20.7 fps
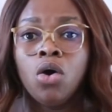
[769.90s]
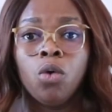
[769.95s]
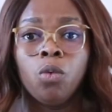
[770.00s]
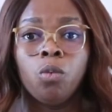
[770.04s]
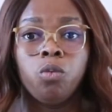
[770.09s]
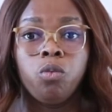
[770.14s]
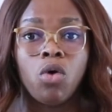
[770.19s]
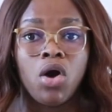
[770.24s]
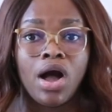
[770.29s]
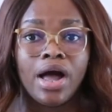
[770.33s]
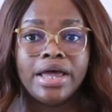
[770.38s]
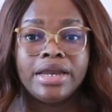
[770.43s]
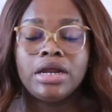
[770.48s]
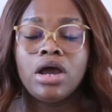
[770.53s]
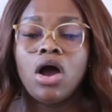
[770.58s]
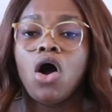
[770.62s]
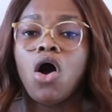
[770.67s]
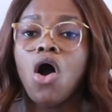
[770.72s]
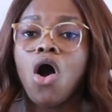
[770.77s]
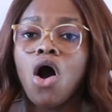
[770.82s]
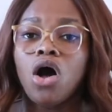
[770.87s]
One,
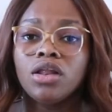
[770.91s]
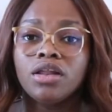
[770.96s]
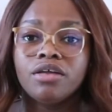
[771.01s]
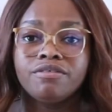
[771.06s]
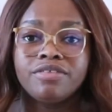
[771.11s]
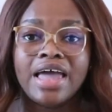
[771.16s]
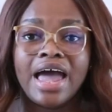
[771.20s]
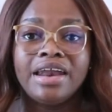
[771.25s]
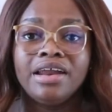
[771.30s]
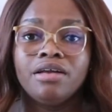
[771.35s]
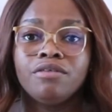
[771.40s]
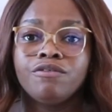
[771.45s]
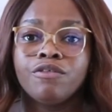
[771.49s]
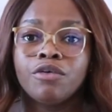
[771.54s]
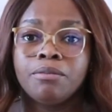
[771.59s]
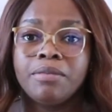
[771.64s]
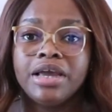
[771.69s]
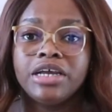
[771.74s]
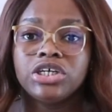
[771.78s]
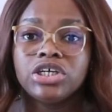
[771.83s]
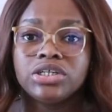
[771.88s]
all of that
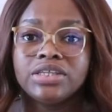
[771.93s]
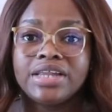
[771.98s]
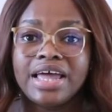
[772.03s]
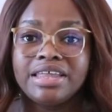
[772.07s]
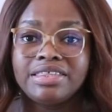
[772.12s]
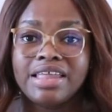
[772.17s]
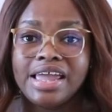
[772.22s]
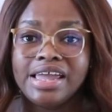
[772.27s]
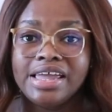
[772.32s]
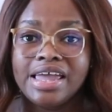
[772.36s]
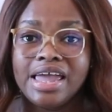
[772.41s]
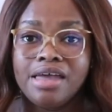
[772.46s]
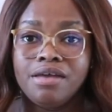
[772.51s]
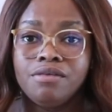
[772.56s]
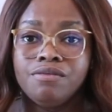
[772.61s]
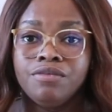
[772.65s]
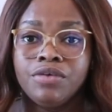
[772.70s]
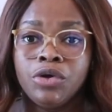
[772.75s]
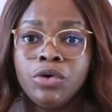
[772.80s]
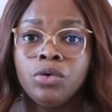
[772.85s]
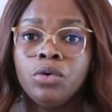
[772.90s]
information that they
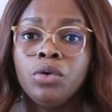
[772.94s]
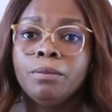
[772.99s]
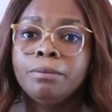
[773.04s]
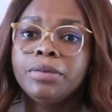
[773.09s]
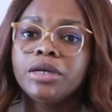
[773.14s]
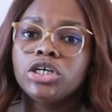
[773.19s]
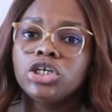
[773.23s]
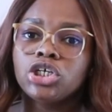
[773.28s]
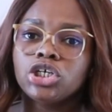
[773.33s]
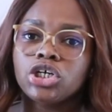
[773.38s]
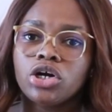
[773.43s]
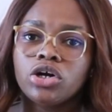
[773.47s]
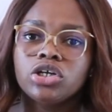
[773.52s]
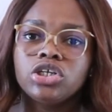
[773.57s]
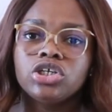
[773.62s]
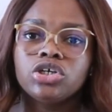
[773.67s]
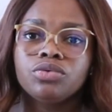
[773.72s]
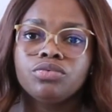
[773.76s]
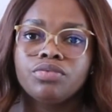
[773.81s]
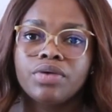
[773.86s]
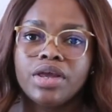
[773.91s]
gave you, be sure
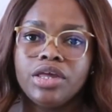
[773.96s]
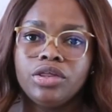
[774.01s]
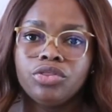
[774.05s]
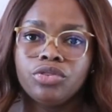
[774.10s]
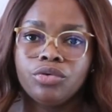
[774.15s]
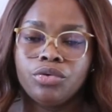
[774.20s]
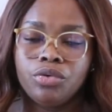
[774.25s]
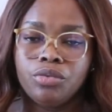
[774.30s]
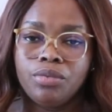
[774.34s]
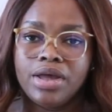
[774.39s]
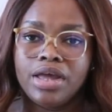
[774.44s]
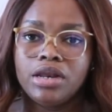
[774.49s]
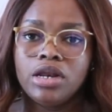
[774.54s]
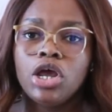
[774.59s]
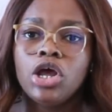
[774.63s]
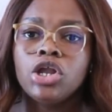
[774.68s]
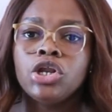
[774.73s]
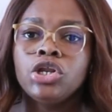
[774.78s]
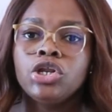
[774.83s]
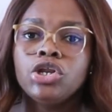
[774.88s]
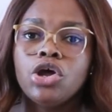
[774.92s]
to read through it.
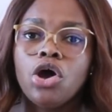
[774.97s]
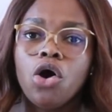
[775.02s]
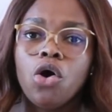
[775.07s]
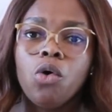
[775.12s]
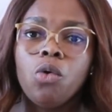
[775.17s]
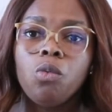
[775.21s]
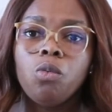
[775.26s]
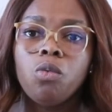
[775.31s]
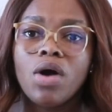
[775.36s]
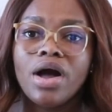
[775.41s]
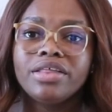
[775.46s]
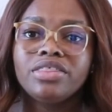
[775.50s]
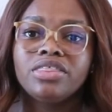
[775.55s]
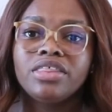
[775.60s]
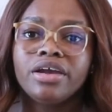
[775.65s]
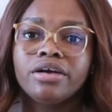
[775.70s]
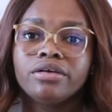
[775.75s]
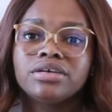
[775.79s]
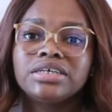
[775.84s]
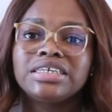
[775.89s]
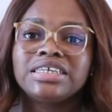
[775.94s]
Know what
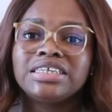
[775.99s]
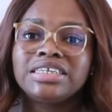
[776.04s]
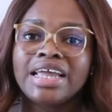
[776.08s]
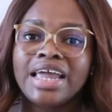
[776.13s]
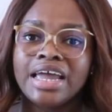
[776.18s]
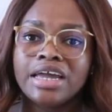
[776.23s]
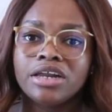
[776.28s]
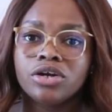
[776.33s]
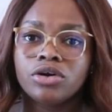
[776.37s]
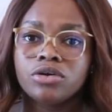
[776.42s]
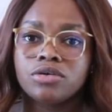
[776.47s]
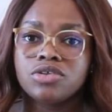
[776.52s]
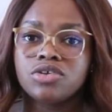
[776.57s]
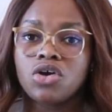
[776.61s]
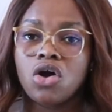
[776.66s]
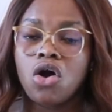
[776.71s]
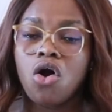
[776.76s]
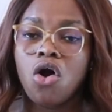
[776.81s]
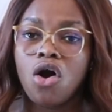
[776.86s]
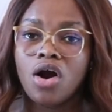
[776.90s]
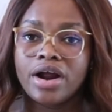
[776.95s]
their standards
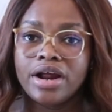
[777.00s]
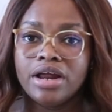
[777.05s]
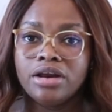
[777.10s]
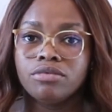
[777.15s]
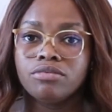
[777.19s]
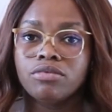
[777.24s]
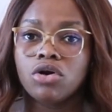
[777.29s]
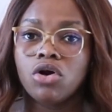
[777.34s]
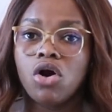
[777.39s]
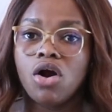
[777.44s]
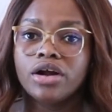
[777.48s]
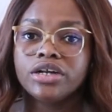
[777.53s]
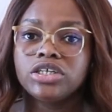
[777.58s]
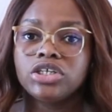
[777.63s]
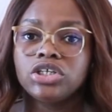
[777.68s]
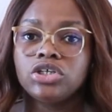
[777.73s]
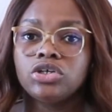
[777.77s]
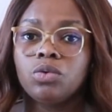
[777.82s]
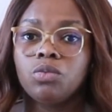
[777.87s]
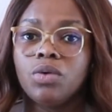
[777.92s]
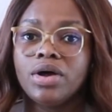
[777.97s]
are in regards
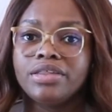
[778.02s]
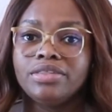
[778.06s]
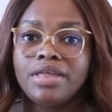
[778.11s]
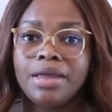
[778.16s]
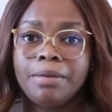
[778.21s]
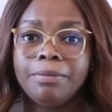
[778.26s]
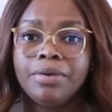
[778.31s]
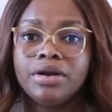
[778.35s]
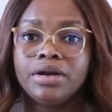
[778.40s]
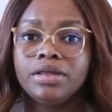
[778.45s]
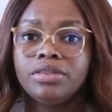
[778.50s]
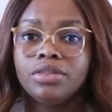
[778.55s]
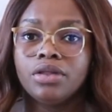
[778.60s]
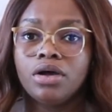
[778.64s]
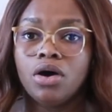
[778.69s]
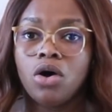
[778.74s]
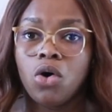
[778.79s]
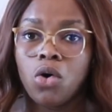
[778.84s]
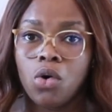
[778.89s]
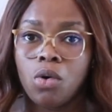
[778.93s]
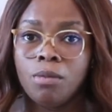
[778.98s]
to what they put in the
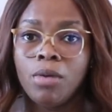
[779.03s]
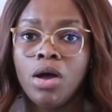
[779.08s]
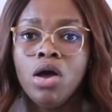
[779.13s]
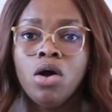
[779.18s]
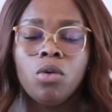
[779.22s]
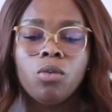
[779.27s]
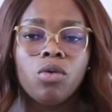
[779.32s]
home.